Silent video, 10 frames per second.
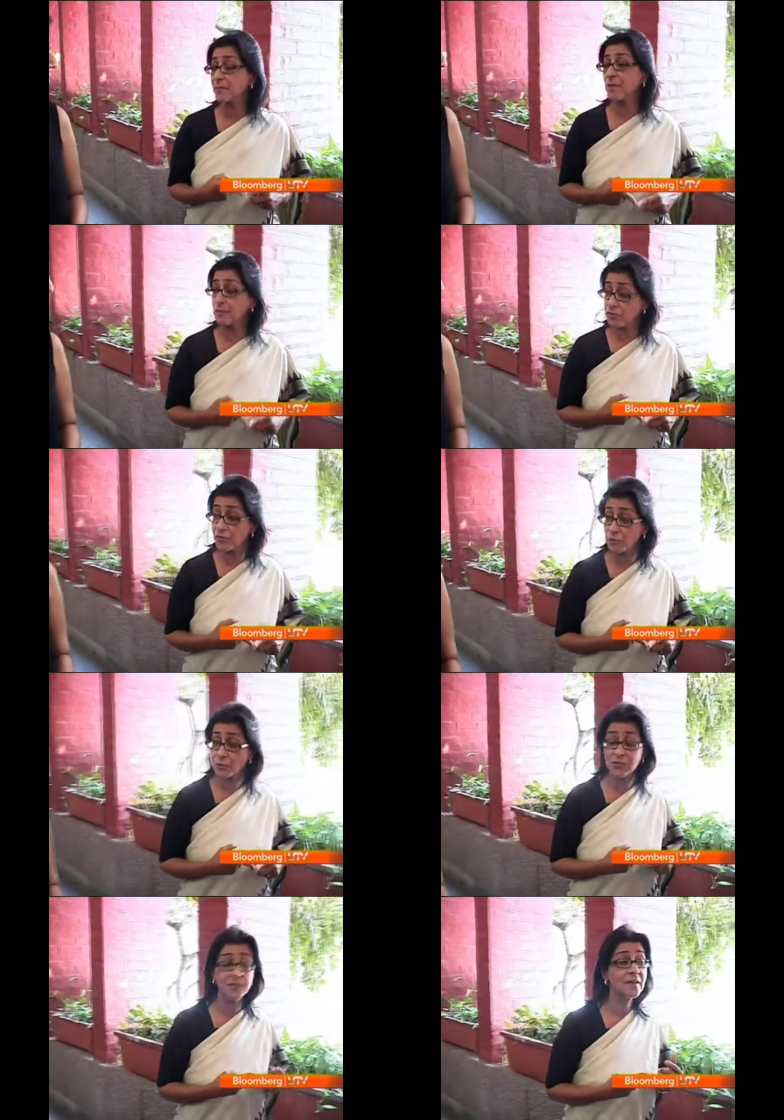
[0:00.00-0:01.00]
has been
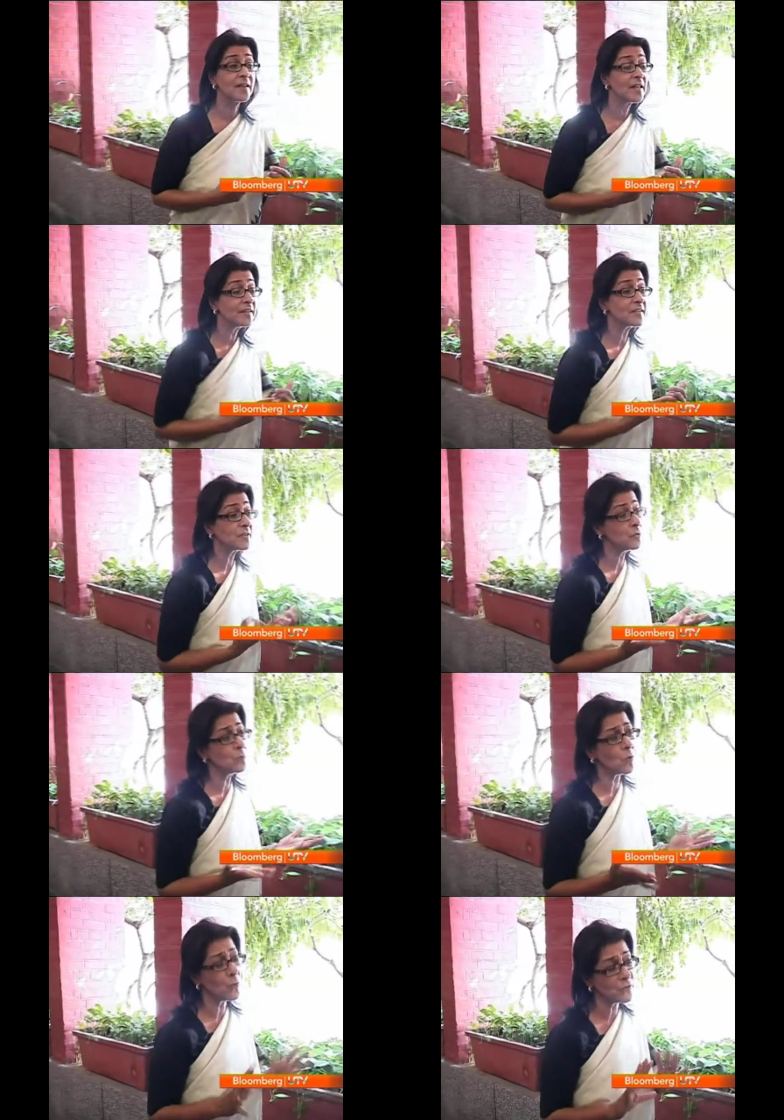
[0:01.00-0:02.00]
introduced. There's a
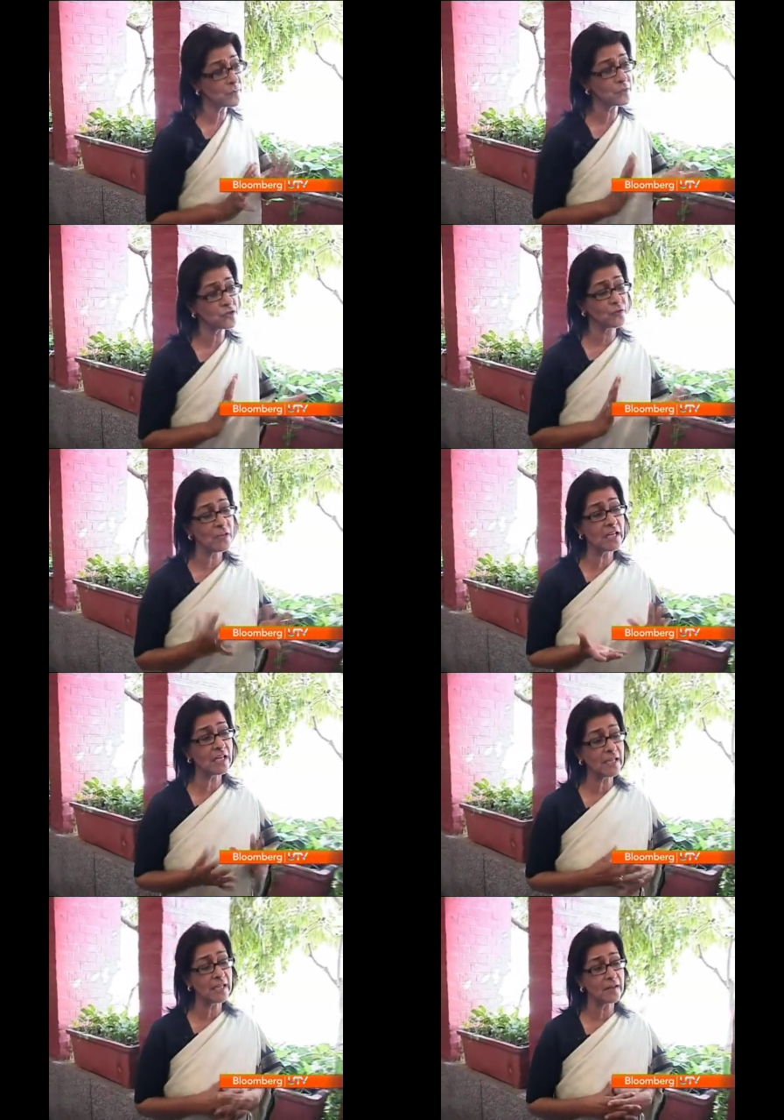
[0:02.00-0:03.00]
new course which
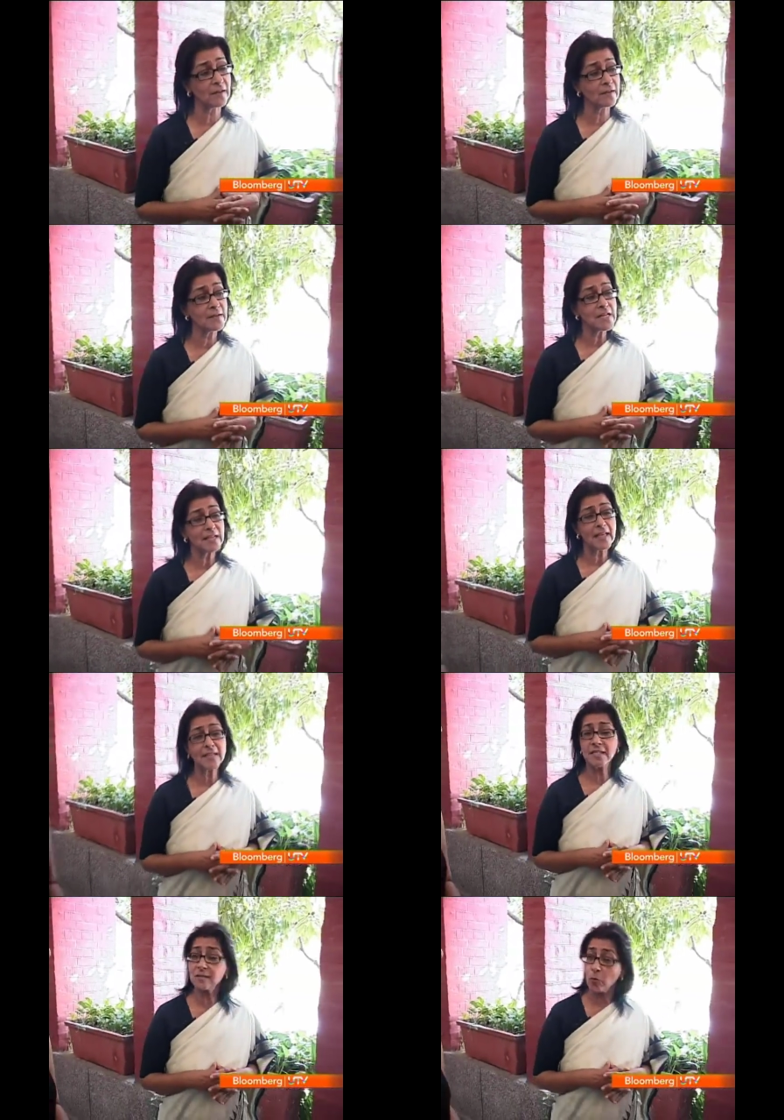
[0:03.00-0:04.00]
really uh,
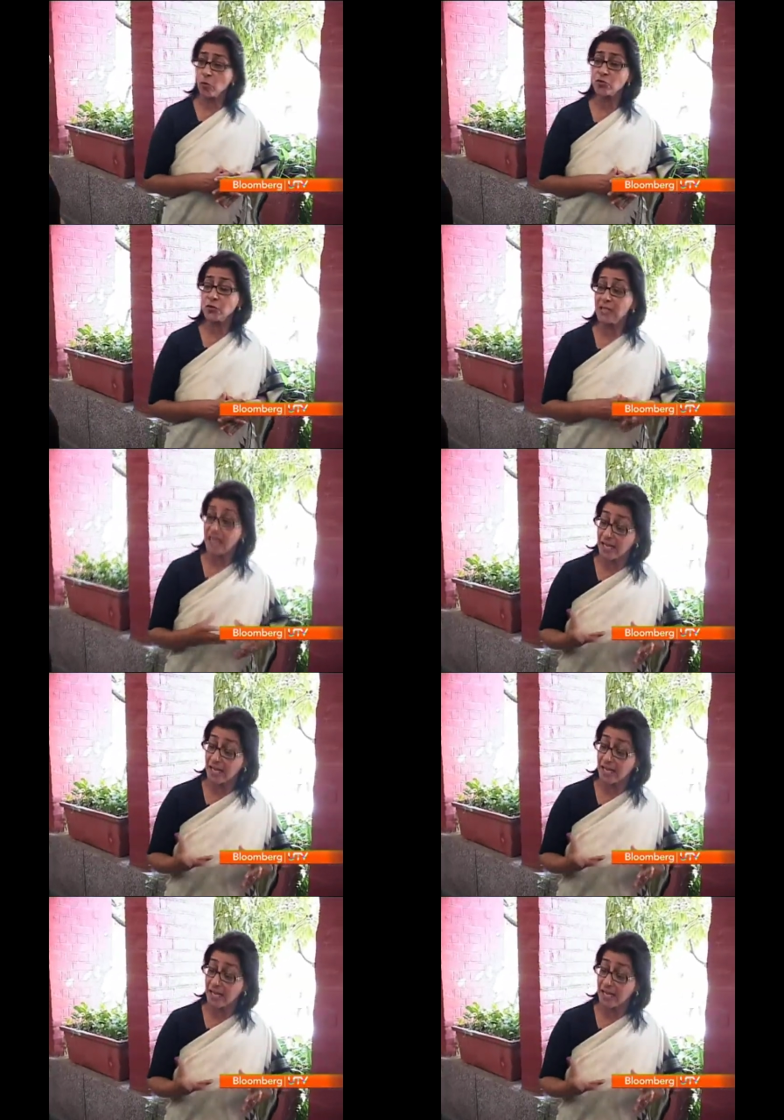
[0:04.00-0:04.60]
caters more to the